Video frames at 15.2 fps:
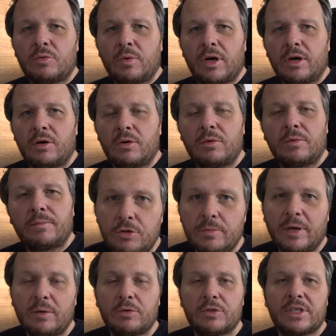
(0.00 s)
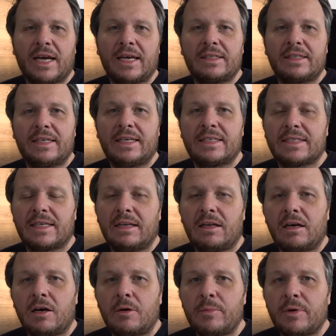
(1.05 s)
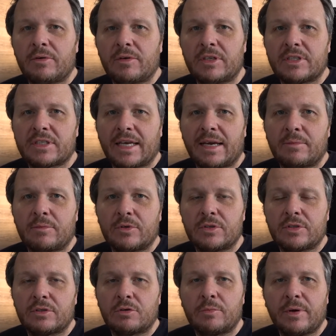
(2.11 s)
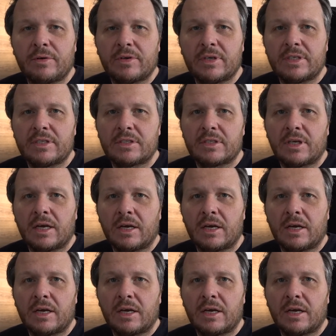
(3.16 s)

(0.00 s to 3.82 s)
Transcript: Well, you may want to add DSLR and mirrorless cameras or mirrorless